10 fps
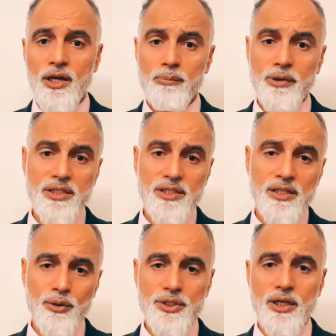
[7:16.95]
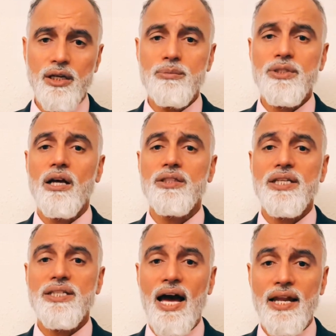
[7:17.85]
because in those
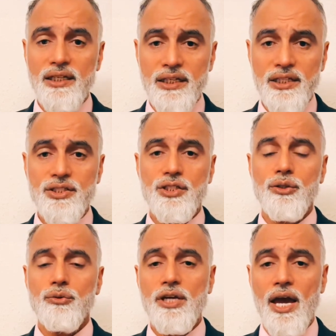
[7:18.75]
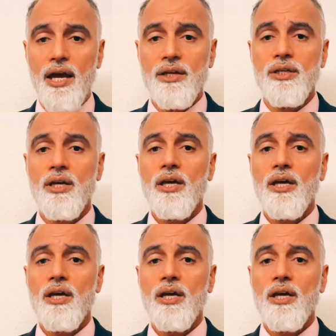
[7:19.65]
circumstances at least you get